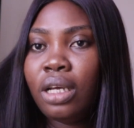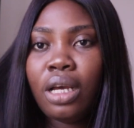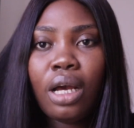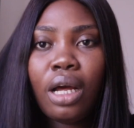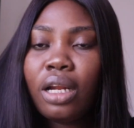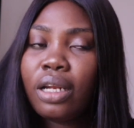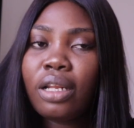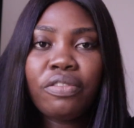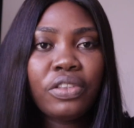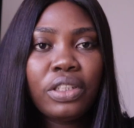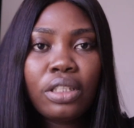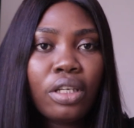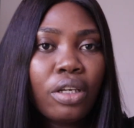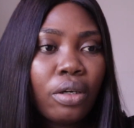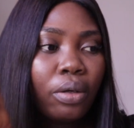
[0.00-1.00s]
another
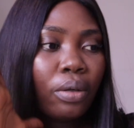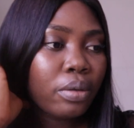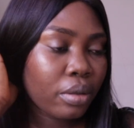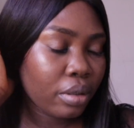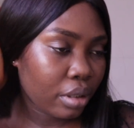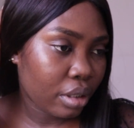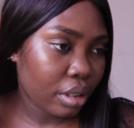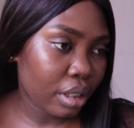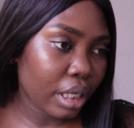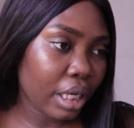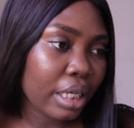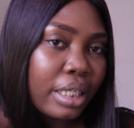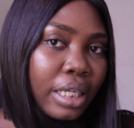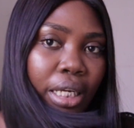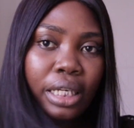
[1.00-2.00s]
video,
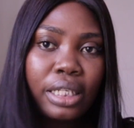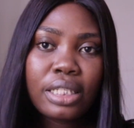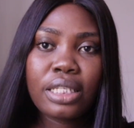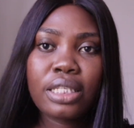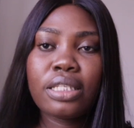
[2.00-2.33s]
I guess.